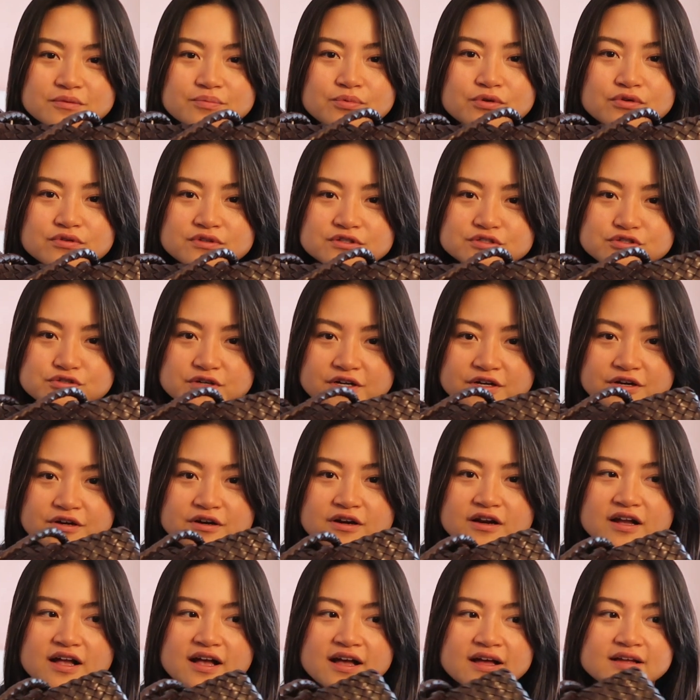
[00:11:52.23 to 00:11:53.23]
pull the
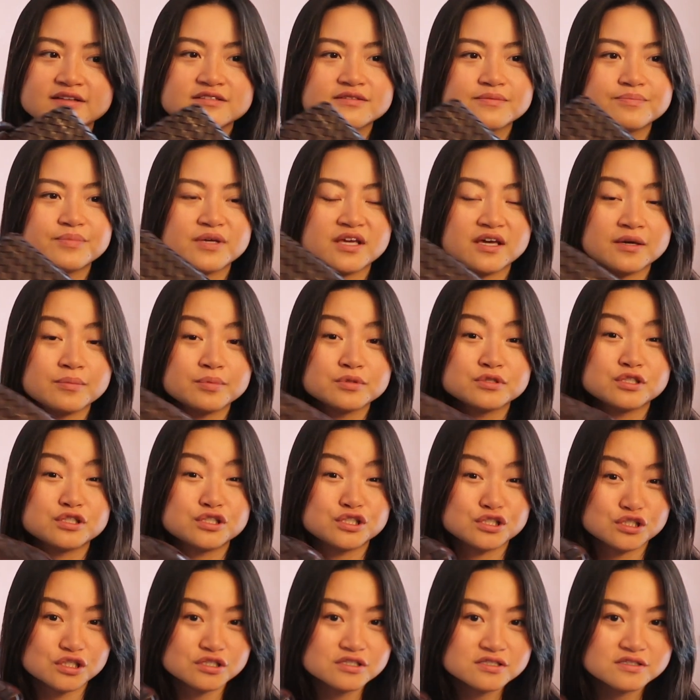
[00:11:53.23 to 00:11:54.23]
trigger and be able to
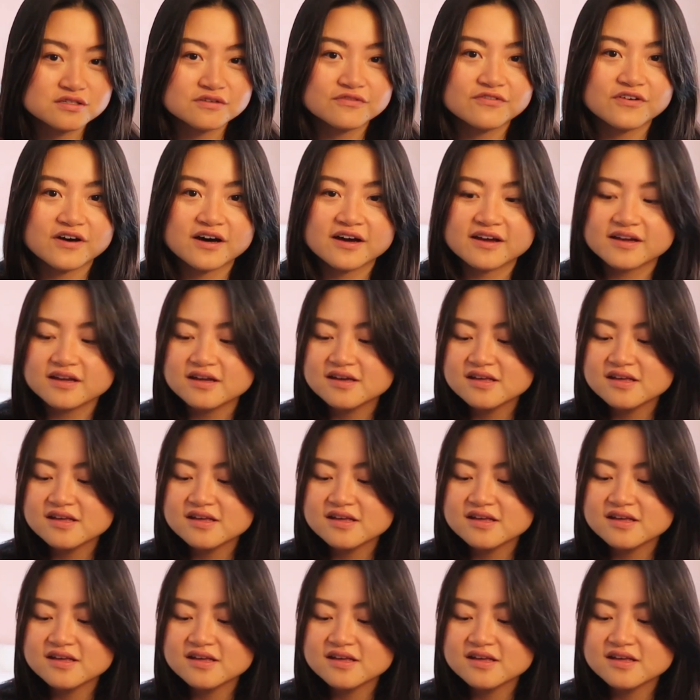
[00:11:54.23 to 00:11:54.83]
justify.